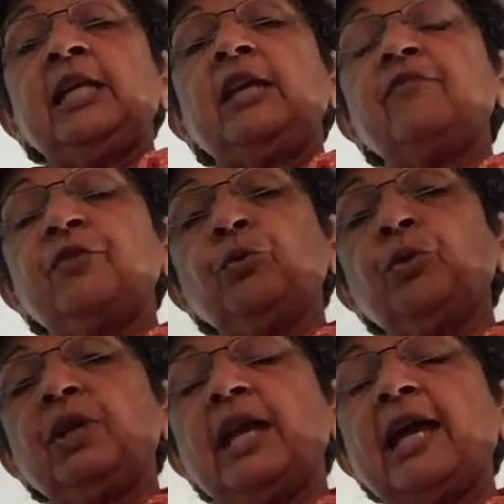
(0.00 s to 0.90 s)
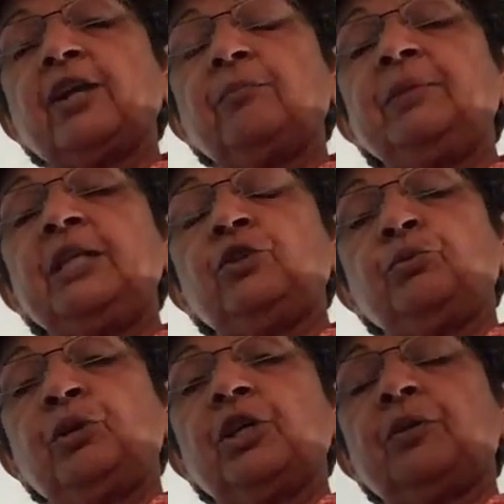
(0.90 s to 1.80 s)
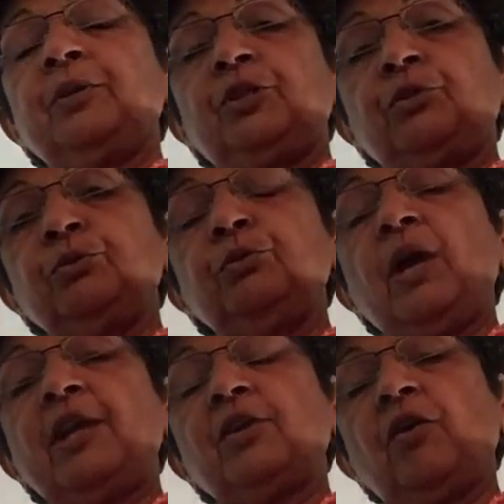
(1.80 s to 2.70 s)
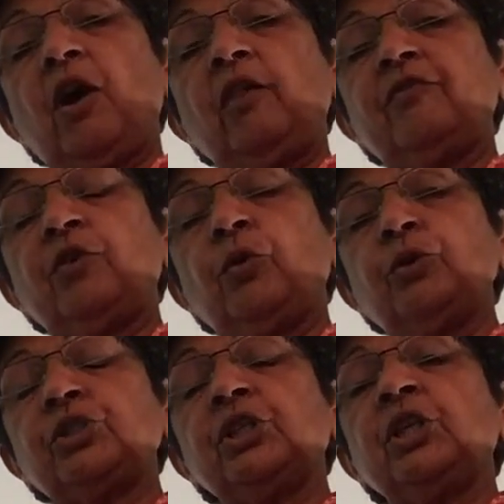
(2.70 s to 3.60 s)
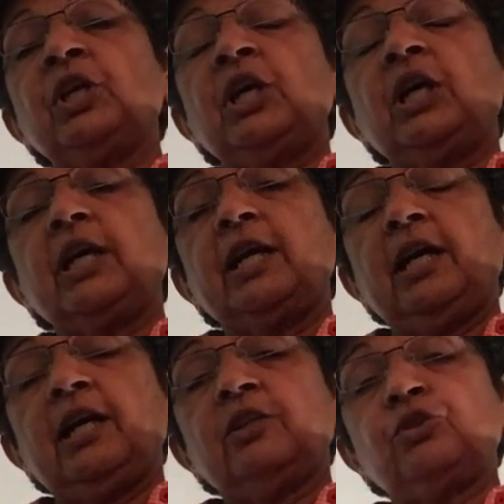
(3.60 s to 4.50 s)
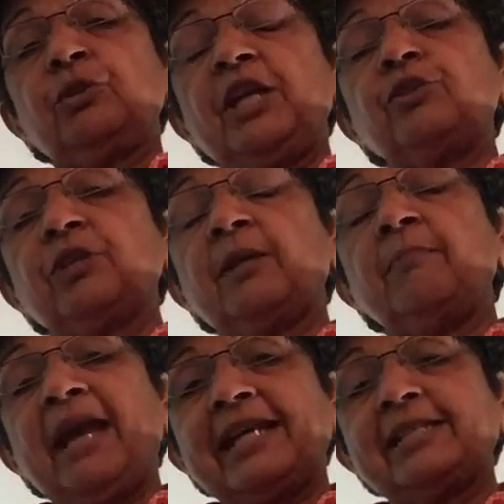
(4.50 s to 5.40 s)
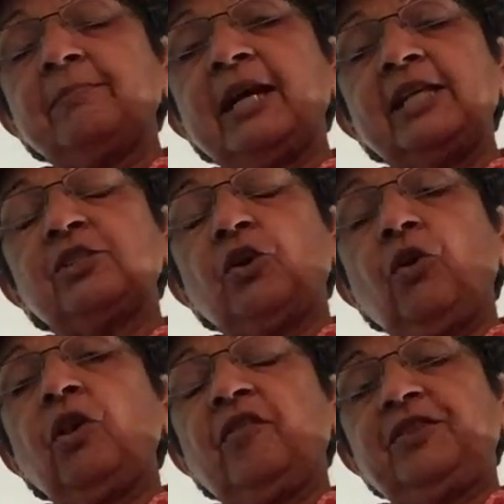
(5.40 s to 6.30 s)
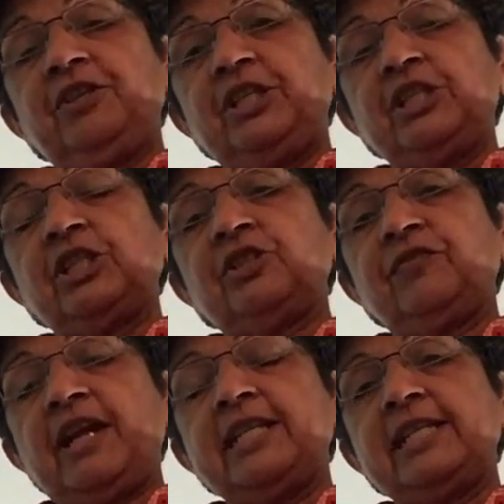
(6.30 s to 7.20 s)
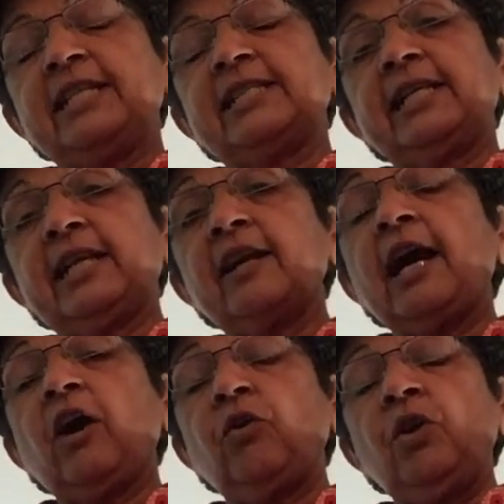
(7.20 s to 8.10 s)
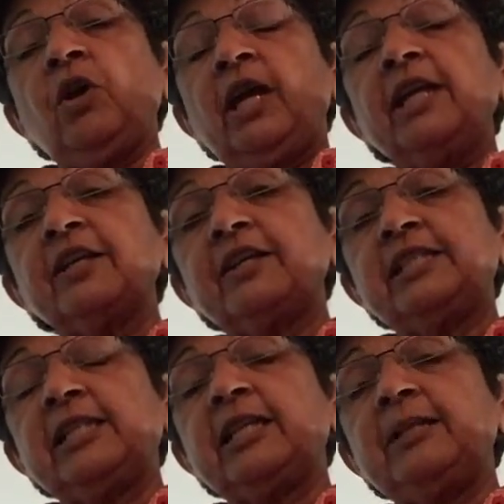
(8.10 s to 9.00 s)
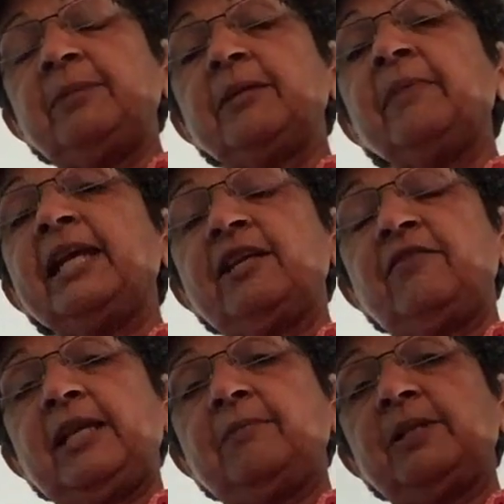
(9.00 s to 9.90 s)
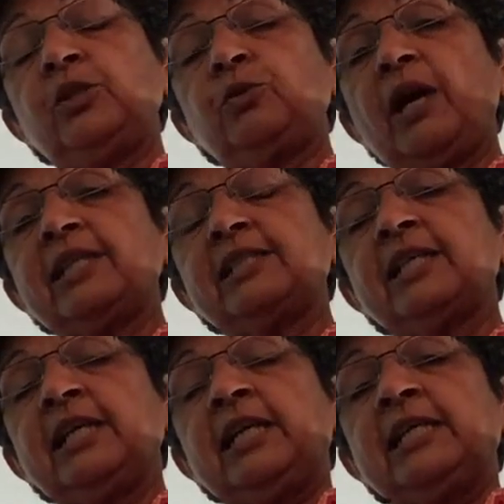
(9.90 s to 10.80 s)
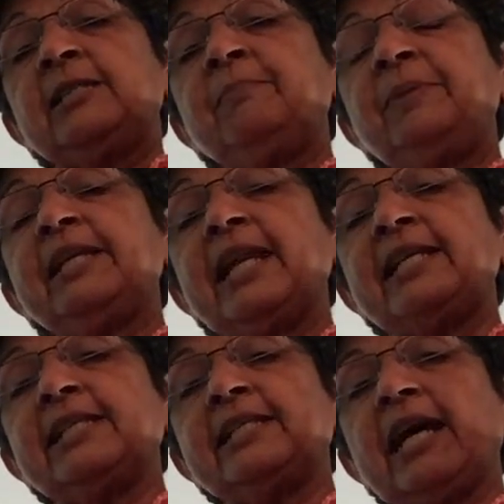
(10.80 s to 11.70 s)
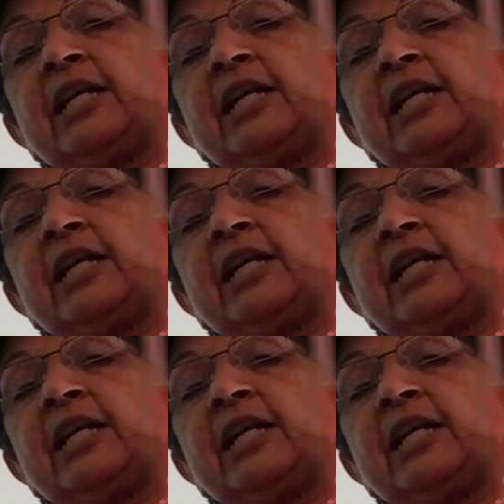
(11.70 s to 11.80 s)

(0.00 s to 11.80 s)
If you would like me to work with you and your golf coach so that you can maximize all of the research findings that are now increasingly being made available to us, simply get in touch.